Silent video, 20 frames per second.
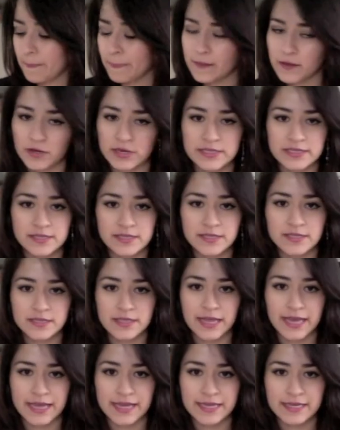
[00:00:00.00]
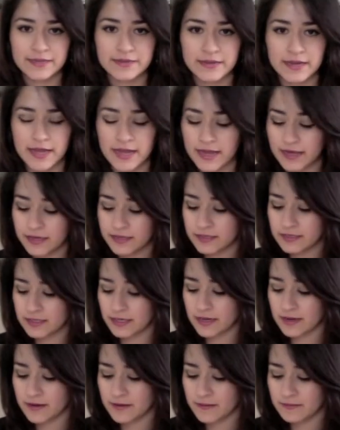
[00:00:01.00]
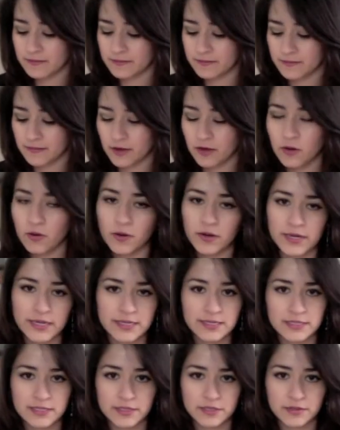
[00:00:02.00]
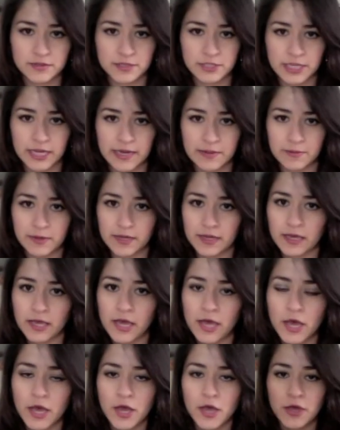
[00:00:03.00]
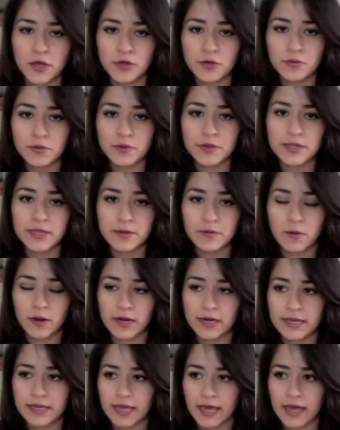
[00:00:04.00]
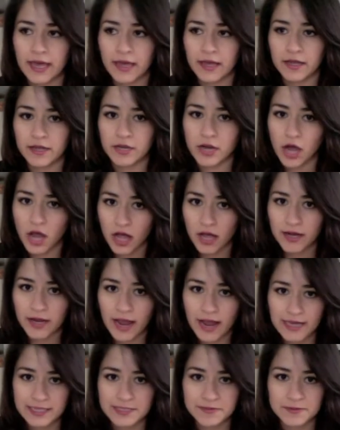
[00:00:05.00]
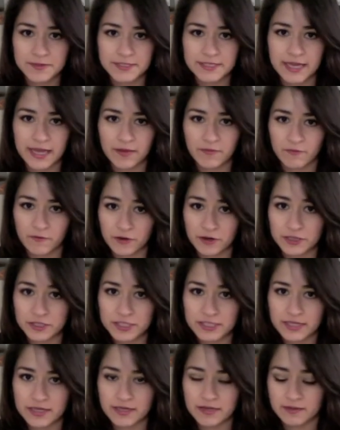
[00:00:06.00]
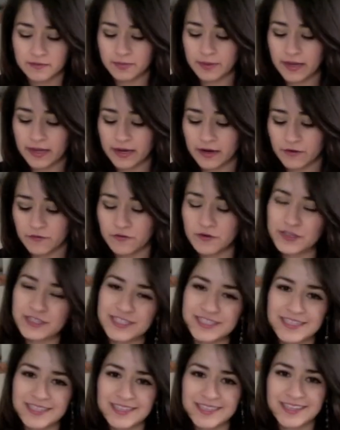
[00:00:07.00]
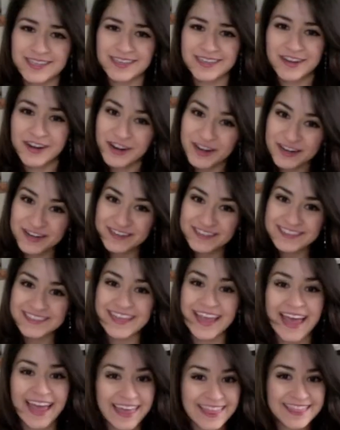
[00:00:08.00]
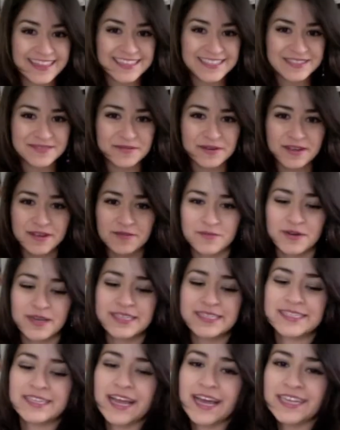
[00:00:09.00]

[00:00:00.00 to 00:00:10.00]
Crystal Light, and according to Jamie, you really want to get a non-aspartame version, but unfortunately hers and this one has